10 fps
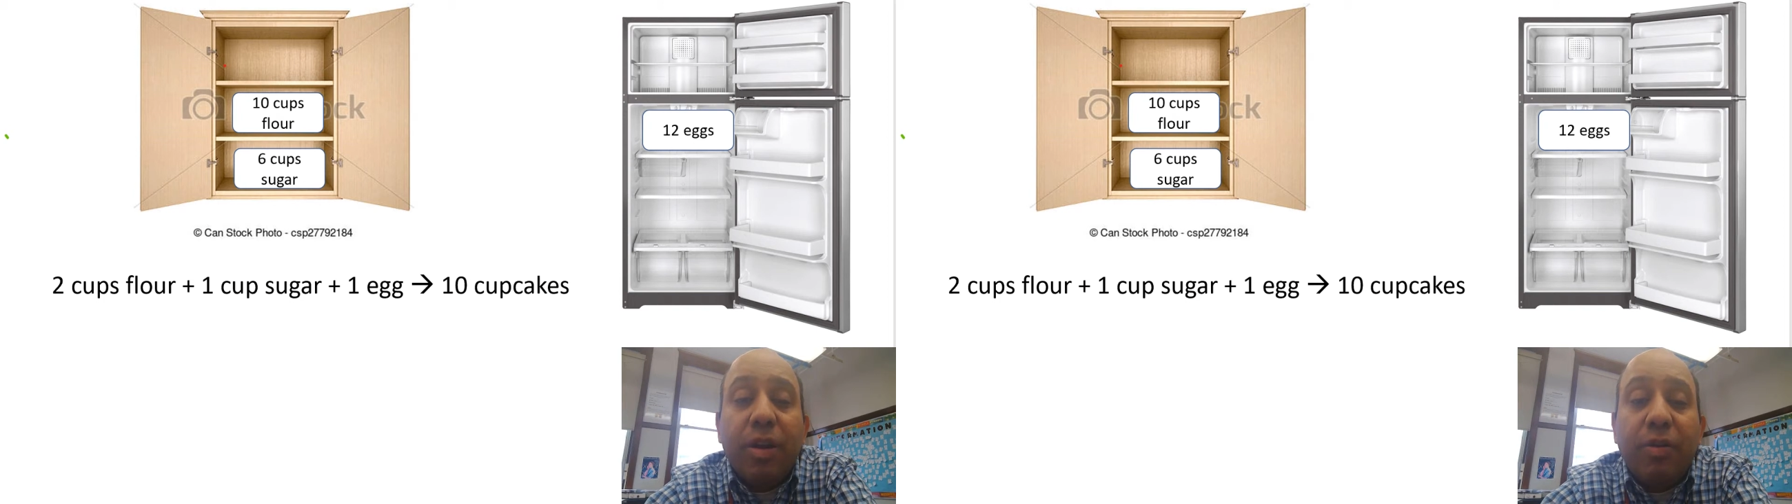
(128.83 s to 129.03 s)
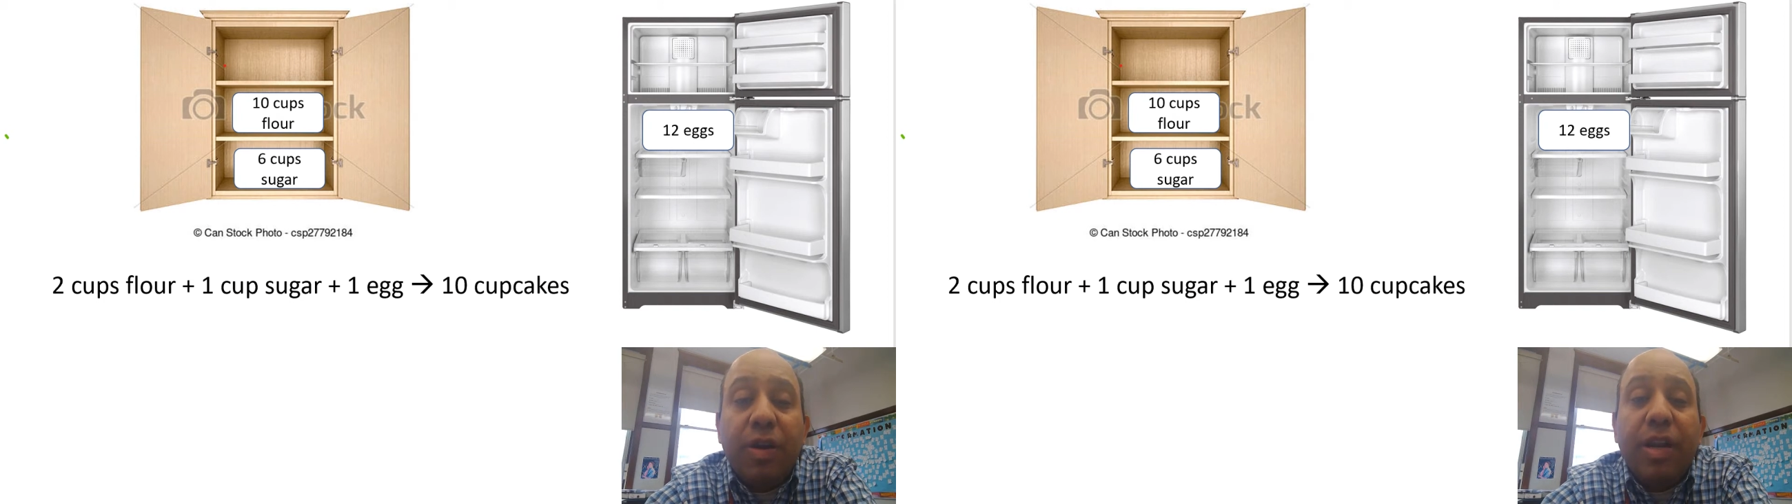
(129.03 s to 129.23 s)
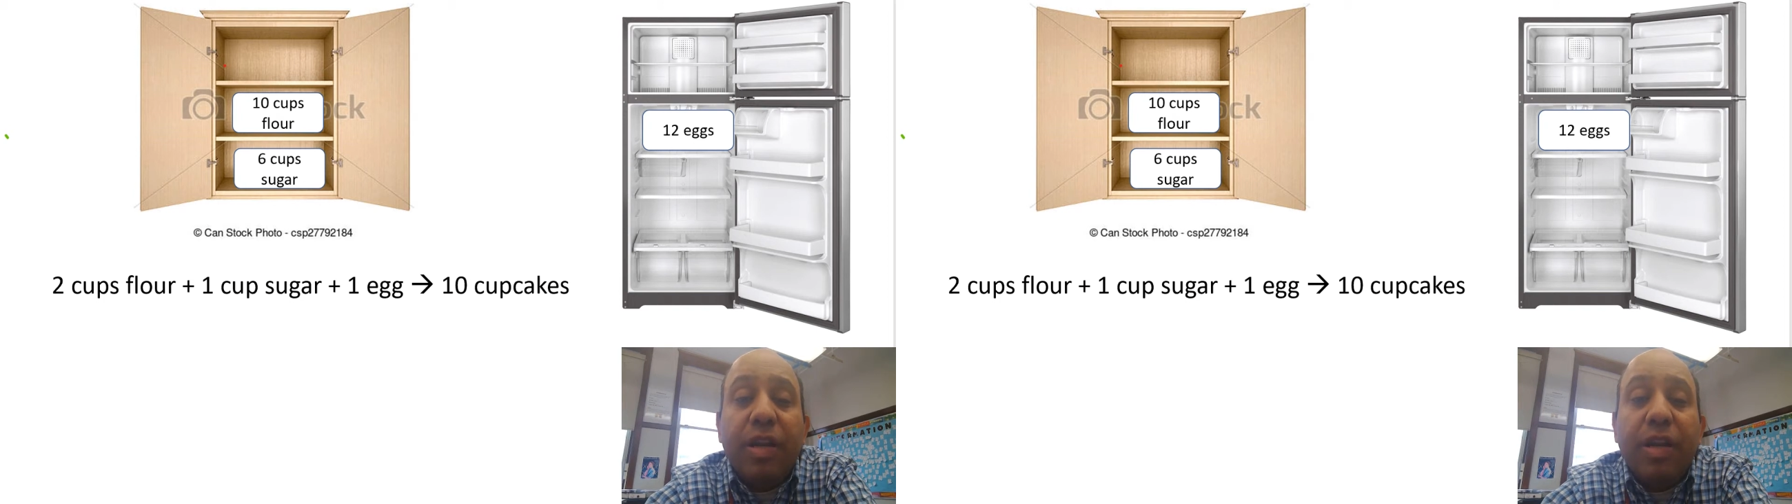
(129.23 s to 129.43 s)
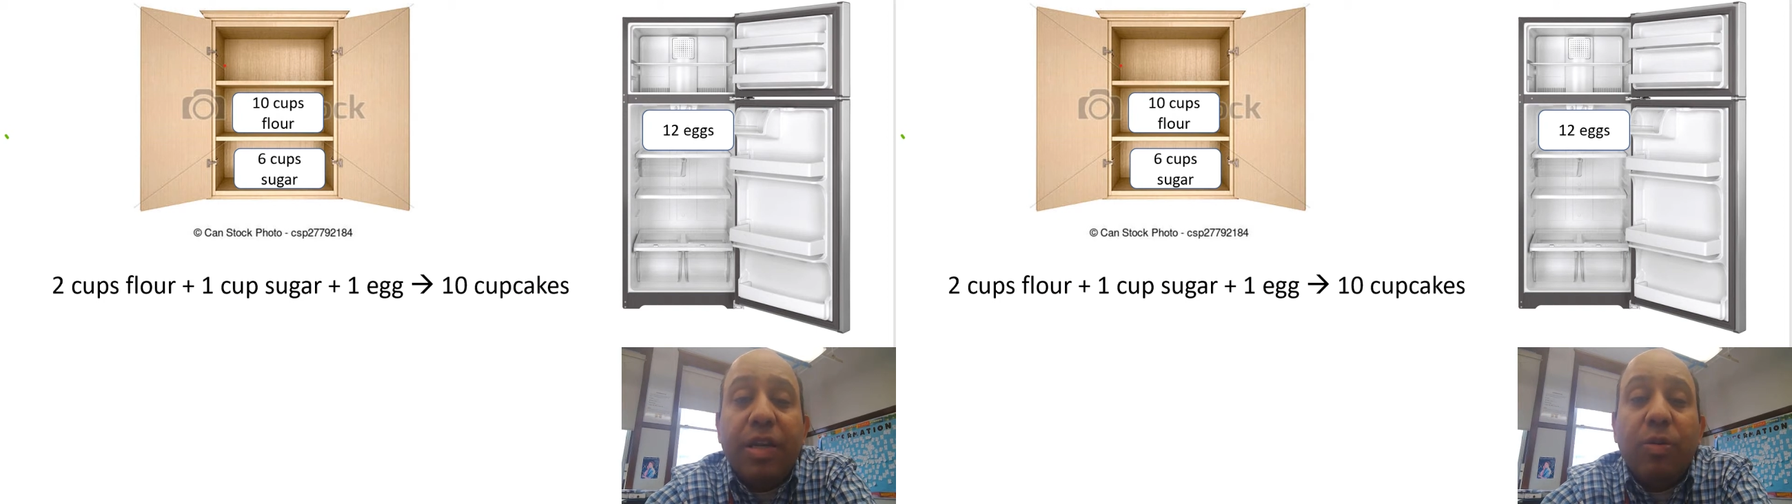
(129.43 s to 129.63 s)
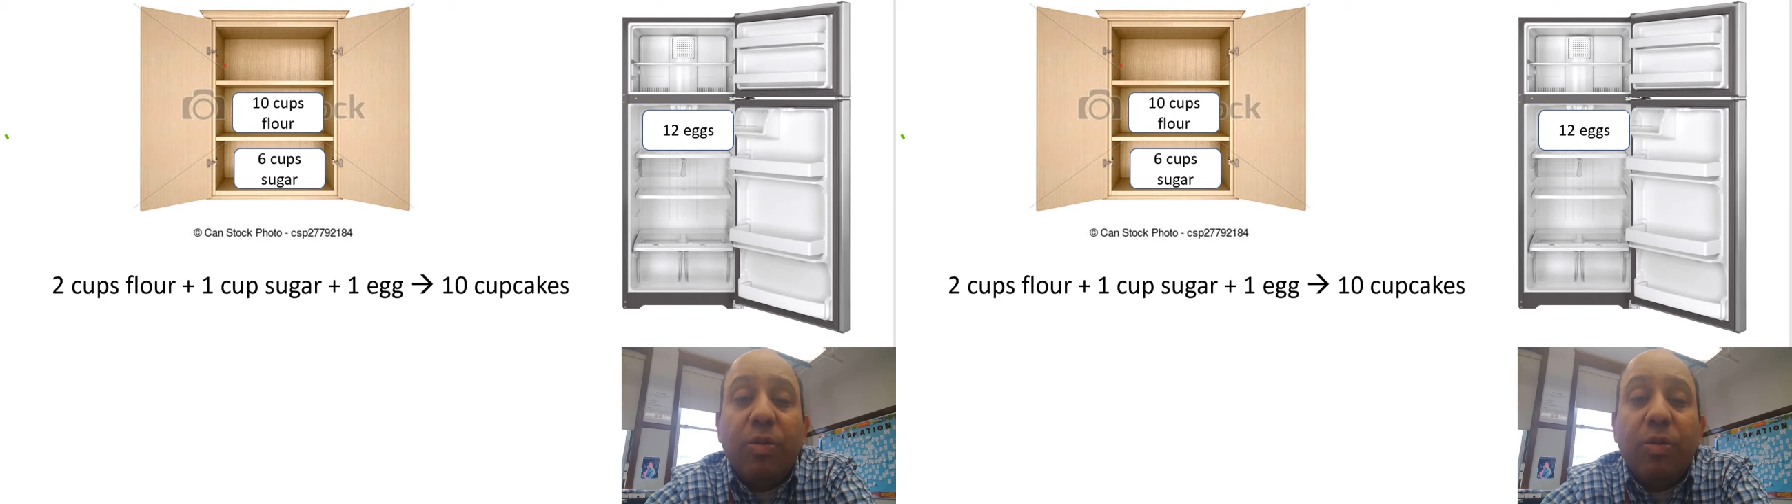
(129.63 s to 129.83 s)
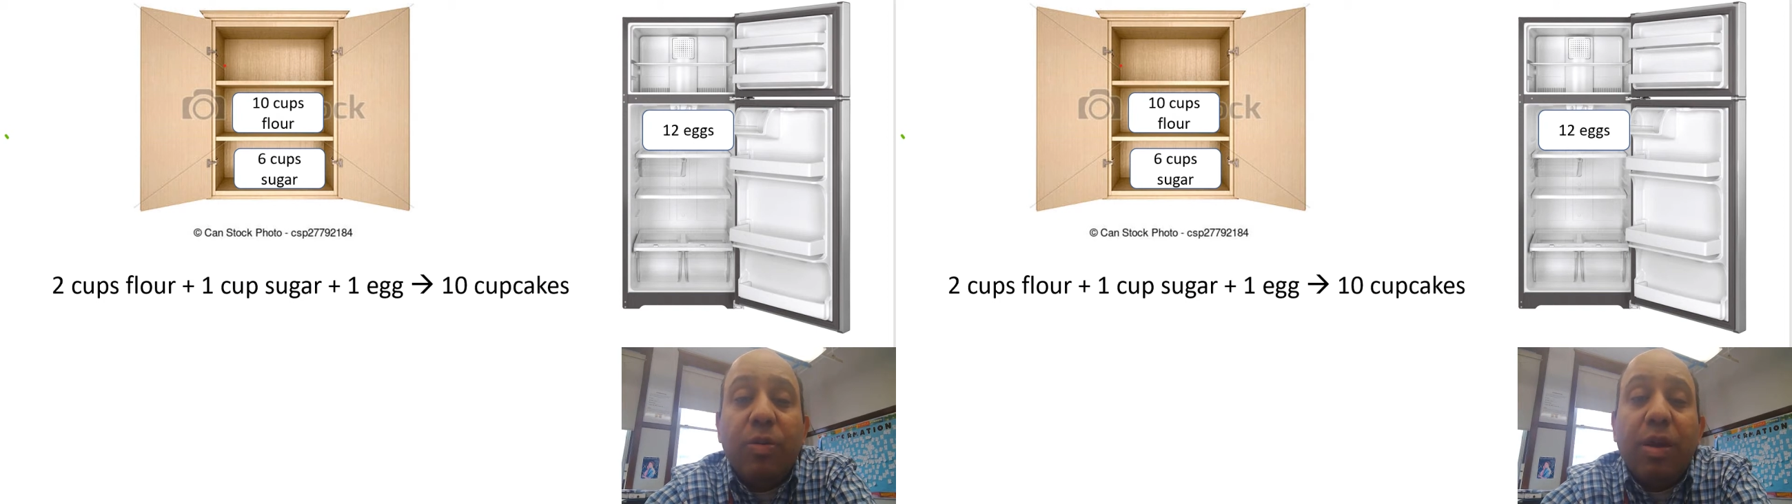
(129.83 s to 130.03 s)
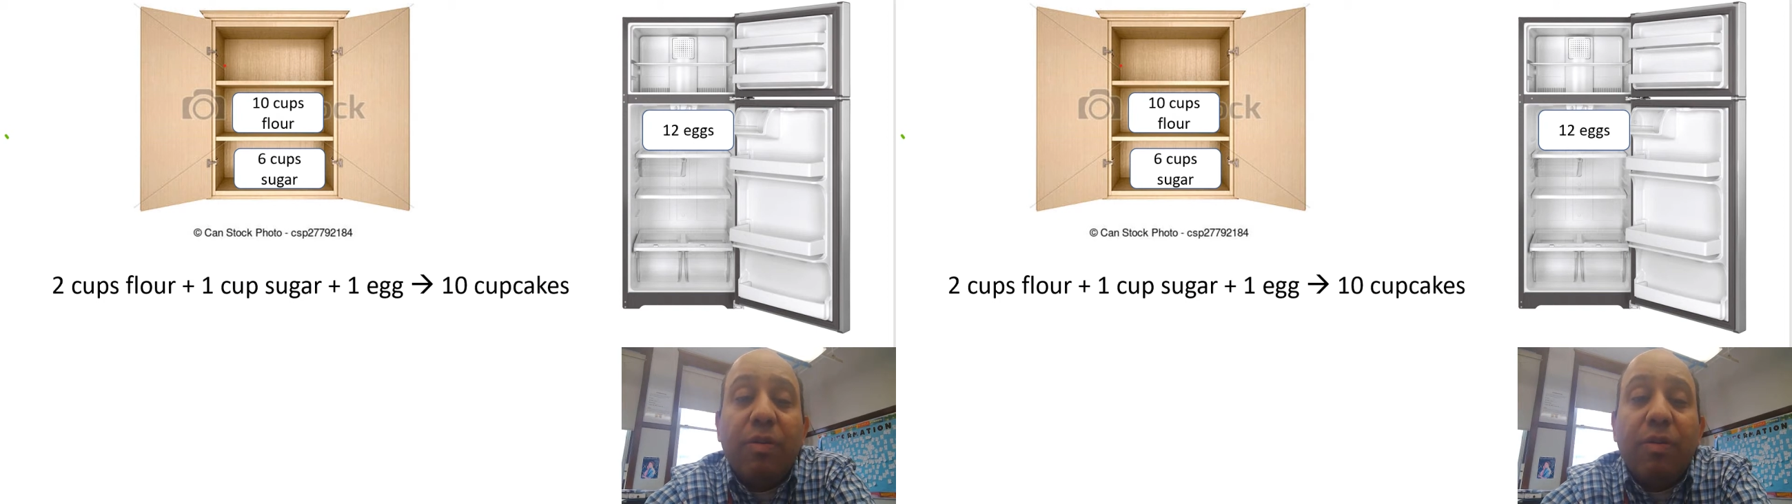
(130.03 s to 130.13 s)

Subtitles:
ingredient is, the one